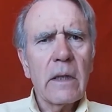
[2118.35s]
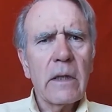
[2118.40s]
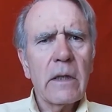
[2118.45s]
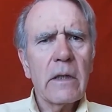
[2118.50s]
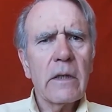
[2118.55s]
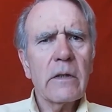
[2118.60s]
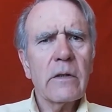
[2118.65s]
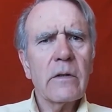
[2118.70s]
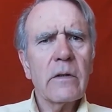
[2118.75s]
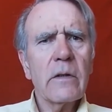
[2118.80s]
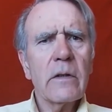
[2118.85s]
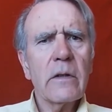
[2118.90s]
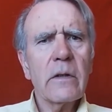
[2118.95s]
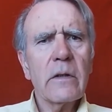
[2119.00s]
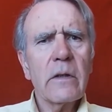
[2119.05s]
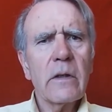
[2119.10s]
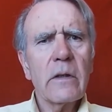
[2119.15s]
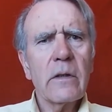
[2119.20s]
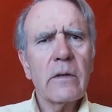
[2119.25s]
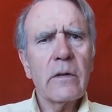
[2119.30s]
He is
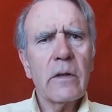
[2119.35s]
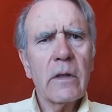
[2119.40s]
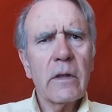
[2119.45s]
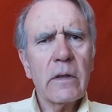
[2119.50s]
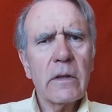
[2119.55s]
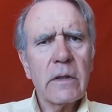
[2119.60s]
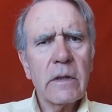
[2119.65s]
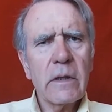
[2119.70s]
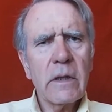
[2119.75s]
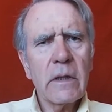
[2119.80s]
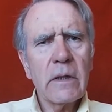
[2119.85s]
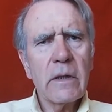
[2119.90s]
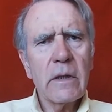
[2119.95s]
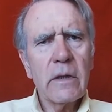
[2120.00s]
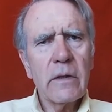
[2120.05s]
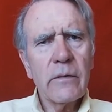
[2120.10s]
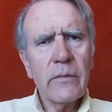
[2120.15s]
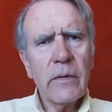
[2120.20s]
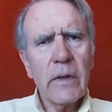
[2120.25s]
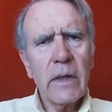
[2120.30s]
not
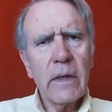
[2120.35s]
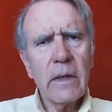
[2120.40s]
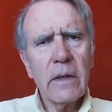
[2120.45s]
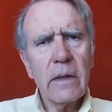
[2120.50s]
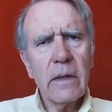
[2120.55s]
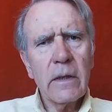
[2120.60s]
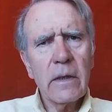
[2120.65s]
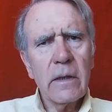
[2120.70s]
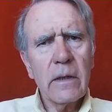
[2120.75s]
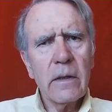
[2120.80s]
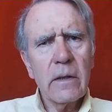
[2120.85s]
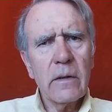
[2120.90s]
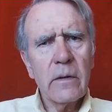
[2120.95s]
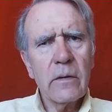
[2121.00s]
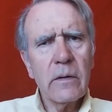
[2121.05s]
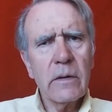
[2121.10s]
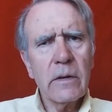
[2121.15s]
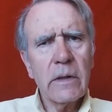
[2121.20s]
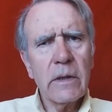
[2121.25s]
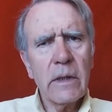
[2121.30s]
satisfied
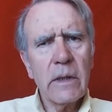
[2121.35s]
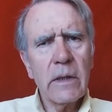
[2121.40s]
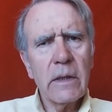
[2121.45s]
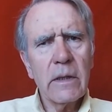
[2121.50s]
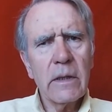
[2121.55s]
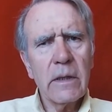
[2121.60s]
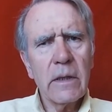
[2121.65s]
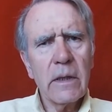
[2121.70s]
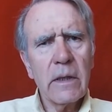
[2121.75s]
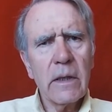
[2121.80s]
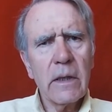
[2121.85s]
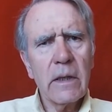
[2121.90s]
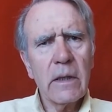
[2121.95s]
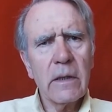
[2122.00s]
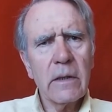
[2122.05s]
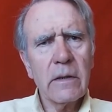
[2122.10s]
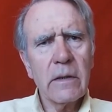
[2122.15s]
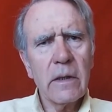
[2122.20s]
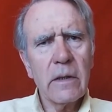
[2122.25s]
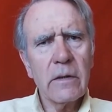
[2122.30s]
until he
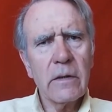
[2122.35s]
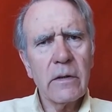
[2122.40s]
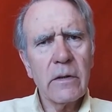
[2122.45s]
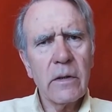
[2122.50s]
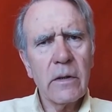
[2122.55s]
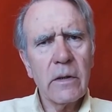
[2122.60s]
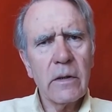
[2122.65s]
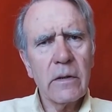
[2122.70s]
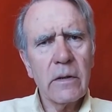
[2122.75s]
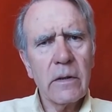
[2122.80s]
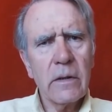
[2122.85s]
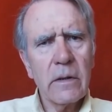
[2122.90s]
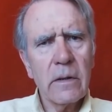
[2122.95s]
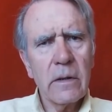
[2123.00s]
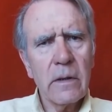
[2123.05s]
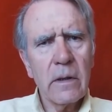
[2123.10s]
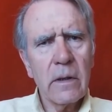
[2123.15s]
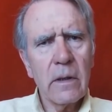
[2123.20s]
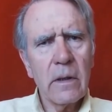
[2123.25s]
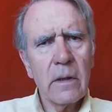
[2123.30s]
has answered
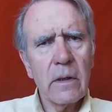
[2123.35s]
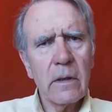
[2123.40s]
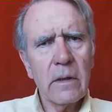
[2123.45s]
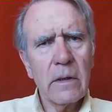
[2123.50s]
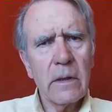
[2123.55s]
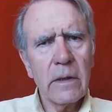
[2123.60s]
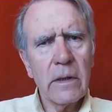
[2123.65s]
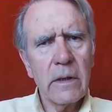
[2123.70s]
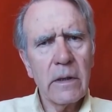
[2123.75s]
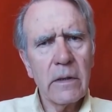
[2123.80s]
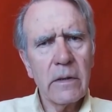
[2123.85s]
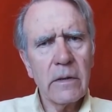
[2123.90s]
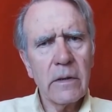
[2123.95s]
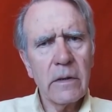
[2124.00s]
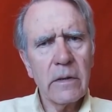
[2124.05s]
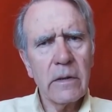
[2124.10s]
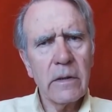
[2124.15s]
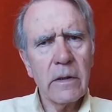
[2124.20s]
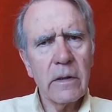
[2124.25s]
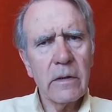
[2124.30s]
all his
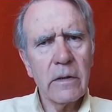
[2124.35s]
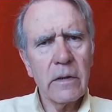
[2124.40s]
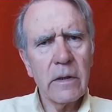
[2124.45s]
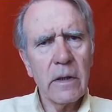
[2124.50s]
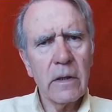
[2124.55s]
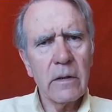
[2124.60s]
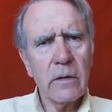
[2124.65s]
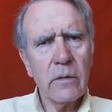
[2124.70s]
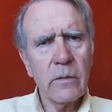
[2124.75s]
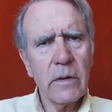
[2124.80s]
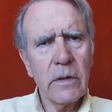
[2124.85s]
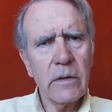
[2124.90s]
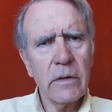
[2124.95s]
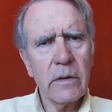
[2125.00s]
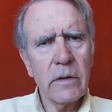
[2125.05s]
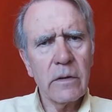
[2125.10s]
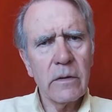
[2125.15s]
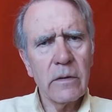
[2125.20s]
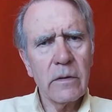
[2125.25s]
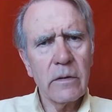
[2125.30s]
essential
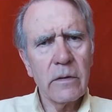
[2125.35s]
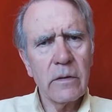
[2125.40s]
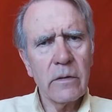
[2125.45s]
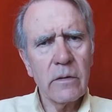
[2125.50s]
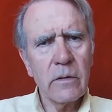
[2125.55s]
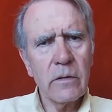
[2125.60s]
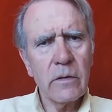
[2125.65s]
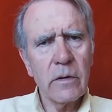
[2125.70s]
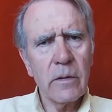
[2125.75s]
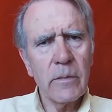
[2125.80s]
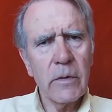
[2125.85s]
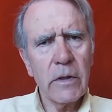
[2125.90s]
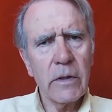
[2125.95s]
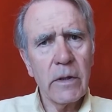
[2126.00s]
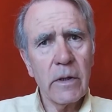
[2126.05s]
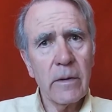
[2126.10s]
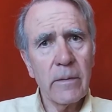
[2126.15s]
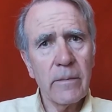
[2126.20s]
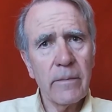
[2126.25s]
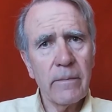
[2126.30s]
questions to the
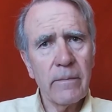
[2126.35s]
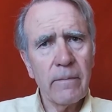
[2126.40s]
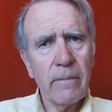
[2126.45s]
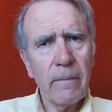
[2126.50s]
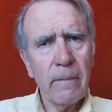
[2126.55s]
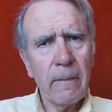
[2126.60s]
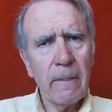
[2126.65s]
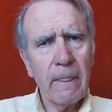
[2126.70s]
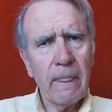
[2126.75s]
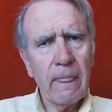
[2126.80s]
bottom.